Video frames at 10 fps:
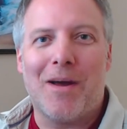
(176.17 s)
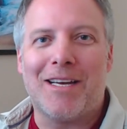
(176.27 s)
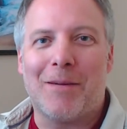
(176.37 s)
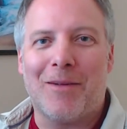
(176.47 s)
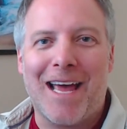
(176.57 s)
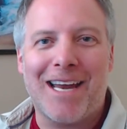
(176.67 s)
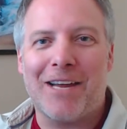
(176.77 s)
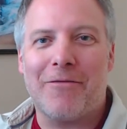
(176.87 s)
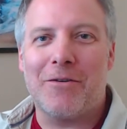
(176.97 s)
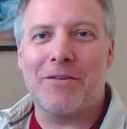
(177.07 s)
end up
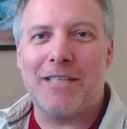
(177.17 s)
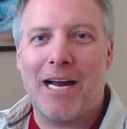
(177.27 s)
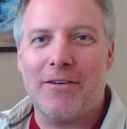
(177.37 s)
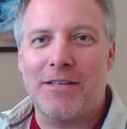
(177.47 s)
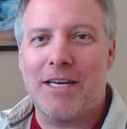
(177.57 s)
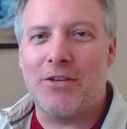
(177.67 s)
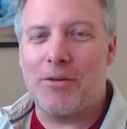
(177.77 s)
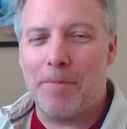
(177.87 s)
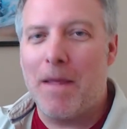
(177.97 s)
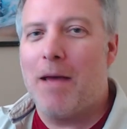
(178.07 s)
landing for your stylization.
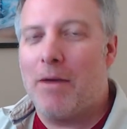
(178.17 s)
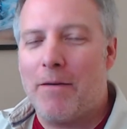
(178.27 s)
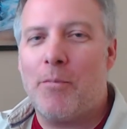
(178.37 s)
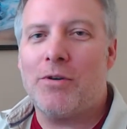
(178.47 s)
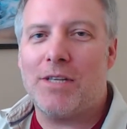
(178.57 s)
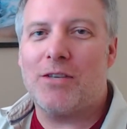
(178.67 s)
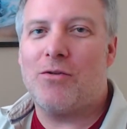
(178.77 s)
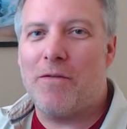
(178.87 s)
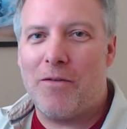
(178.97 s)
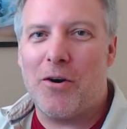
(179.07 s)
If you push things
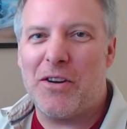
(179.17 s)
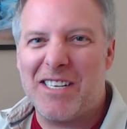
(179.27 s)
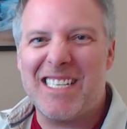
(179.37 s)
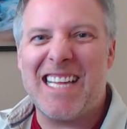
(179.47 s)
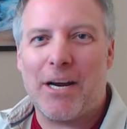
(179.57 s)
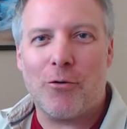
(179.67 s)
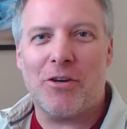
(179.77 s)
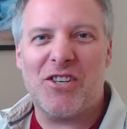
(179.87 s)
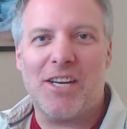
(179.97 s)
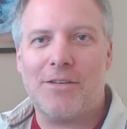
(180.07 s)
too far, you're going to see that
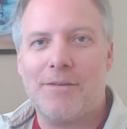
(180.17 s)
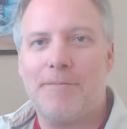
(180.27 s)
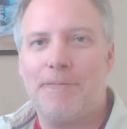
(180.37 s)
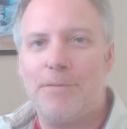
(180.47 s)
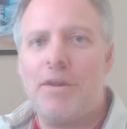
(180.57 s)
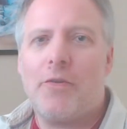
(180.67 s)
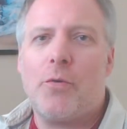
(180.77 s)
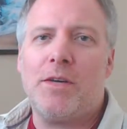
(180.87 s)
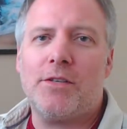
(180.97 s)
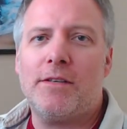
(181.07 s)
crunchiness. And one other question